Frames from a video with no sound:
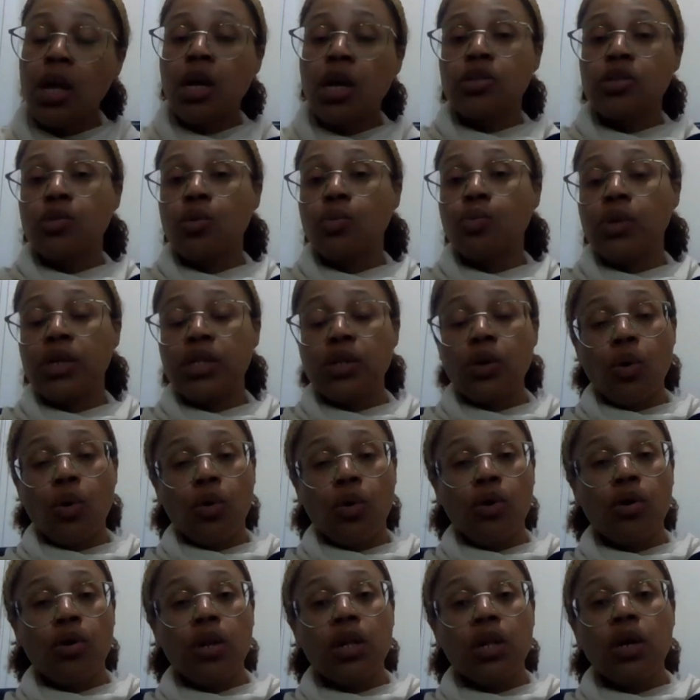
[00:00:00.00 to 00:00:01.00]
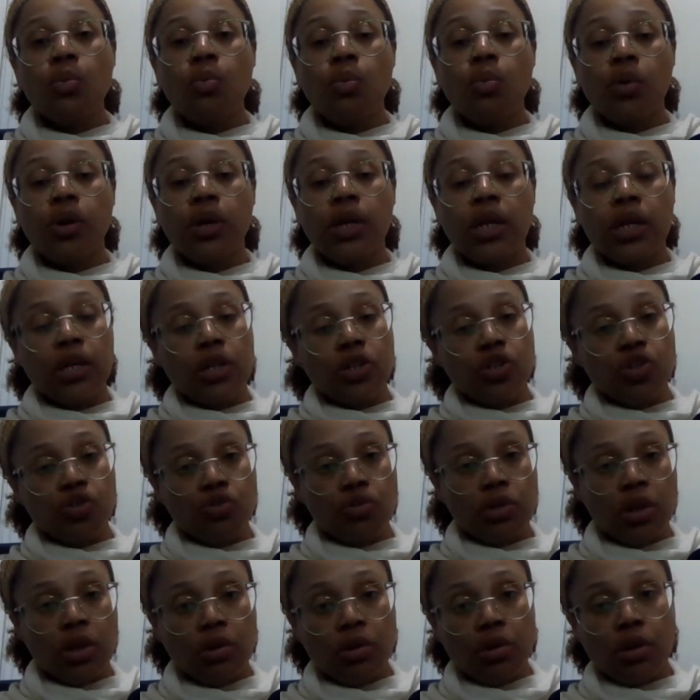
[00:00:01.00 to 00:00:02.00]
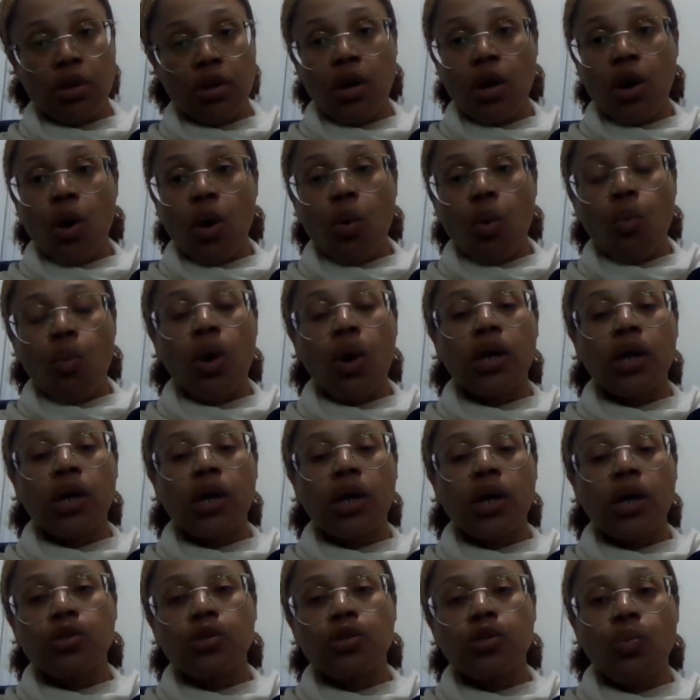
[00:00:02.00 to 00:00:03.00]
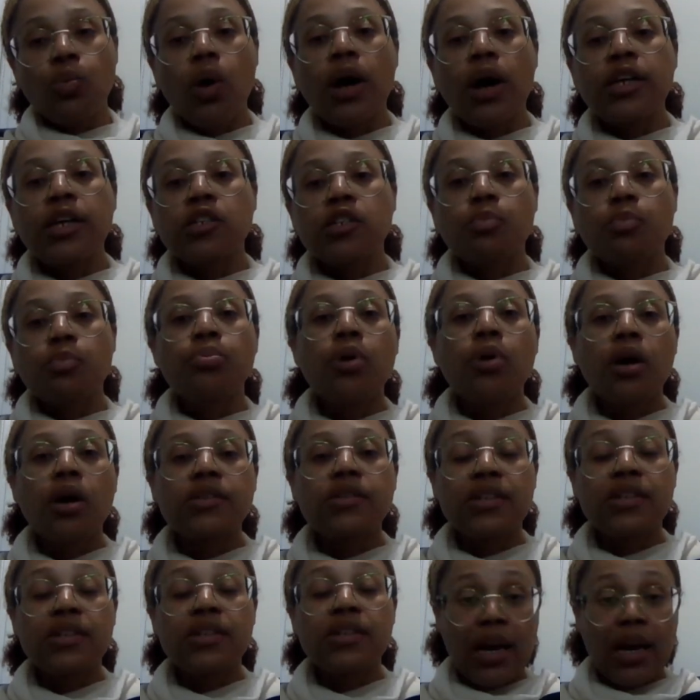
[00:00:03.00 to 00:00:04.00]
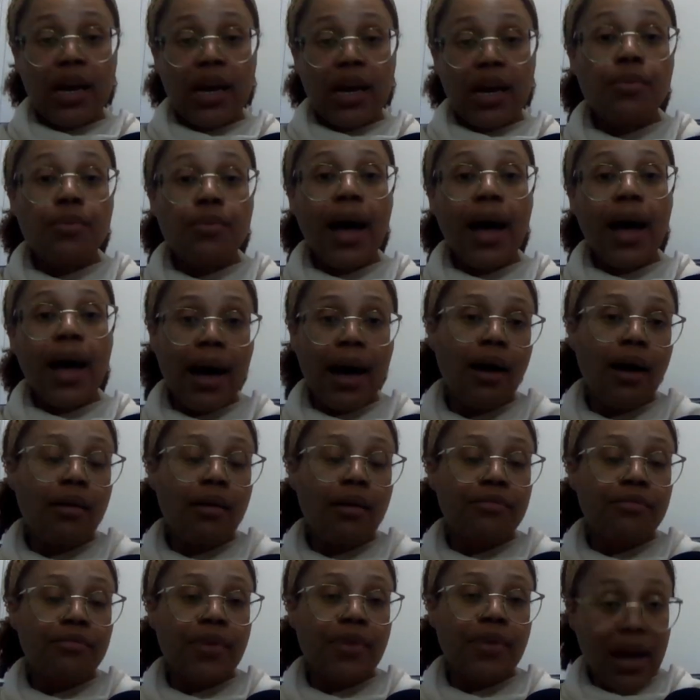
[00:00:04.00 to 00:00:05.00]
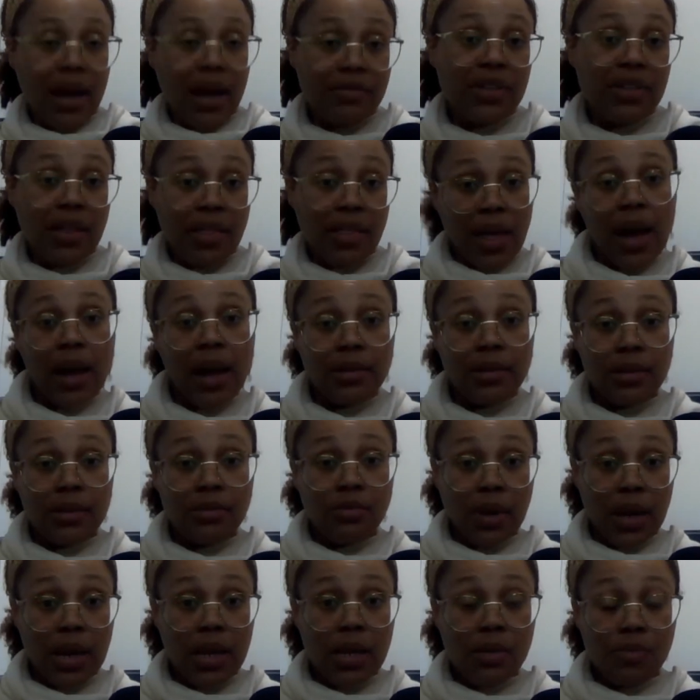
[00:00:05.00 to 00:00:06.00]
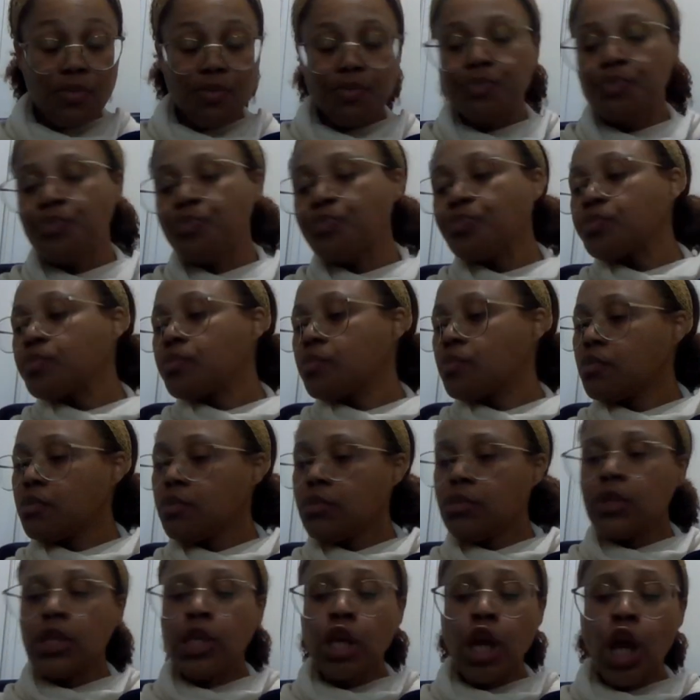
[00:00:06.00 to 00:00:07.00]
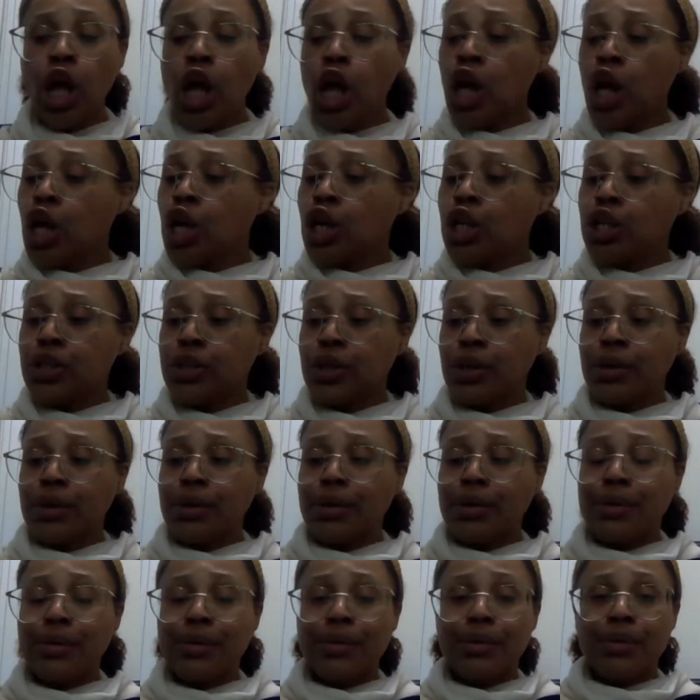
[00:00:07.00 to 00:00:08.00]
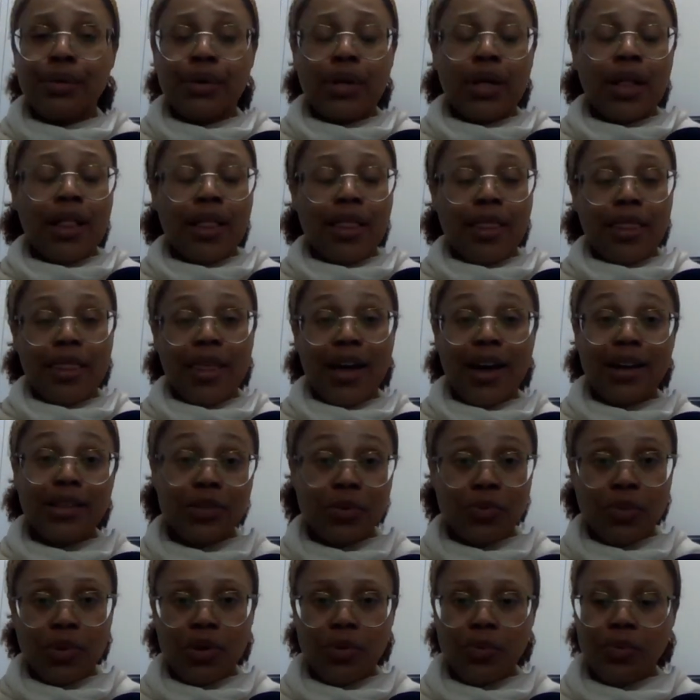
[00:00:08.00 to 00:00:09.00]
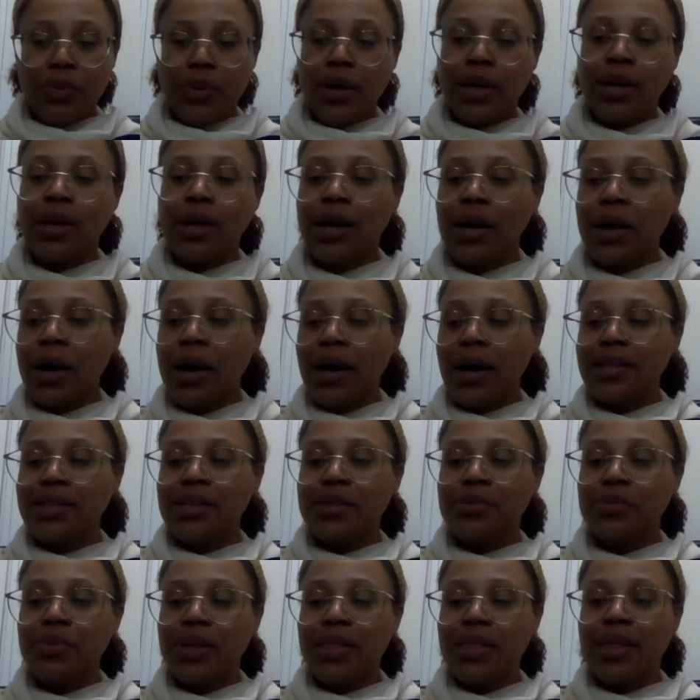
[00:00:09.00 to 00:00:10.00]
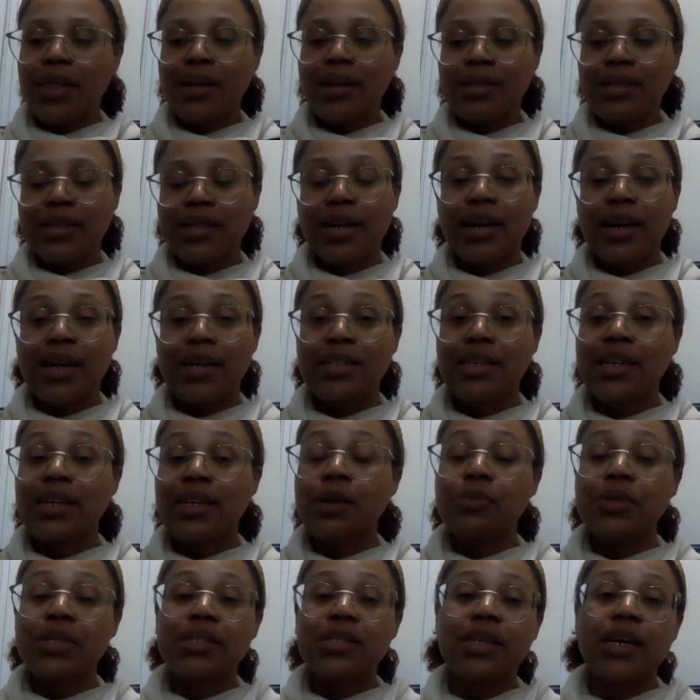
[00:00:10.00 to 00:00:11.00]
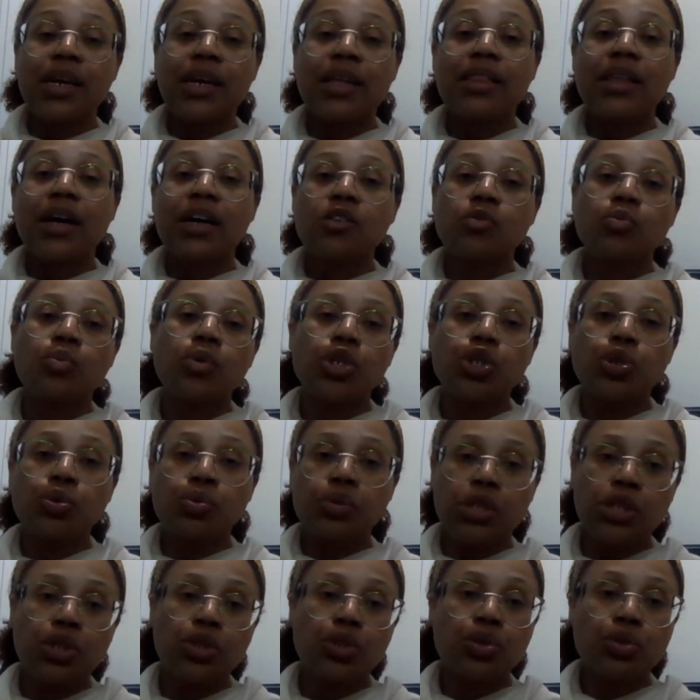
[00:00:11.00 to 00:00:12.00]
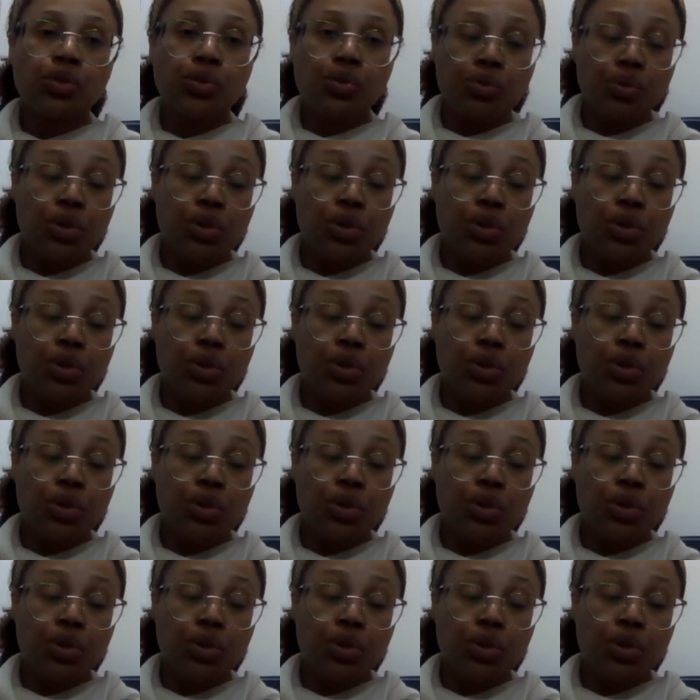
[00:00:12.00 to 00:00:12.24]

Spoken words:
So when the early warning is triggered, what is the process that you have after that, right? So that's what I did with that client, and I would say that's what you need to do.